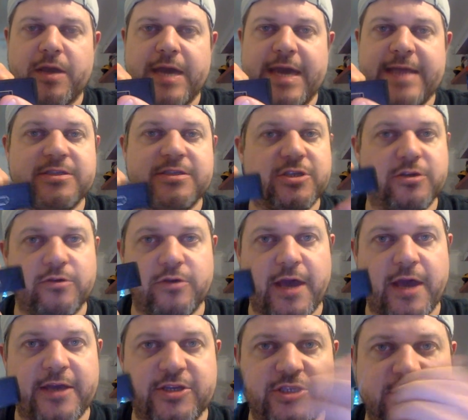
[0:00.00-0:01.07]
into your
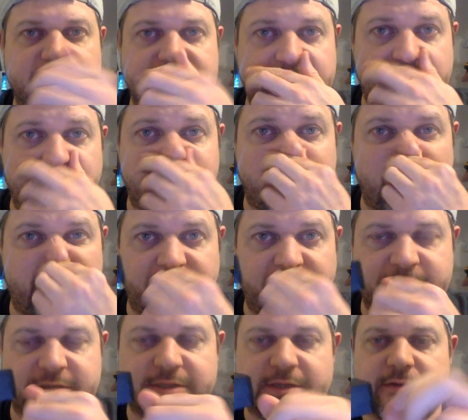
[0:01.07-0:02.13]
HD TV, for
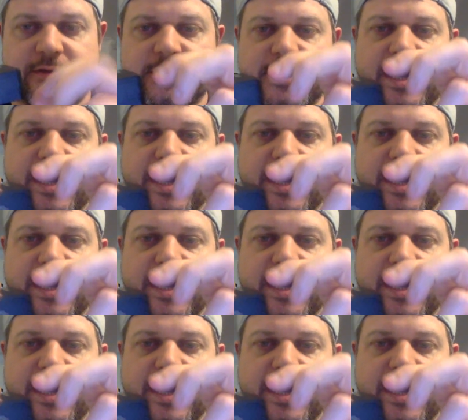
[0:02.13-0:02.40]
instance.